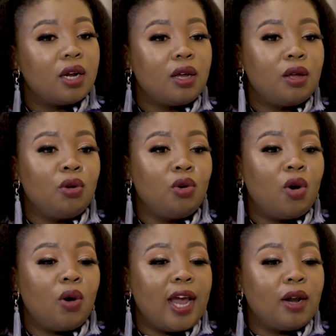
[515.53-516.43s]

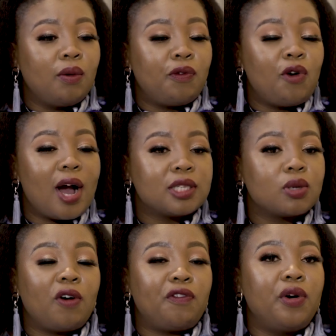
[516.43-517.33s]
and for us
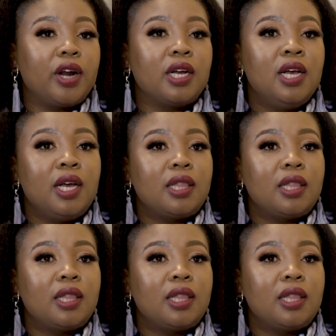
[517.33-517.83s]
offering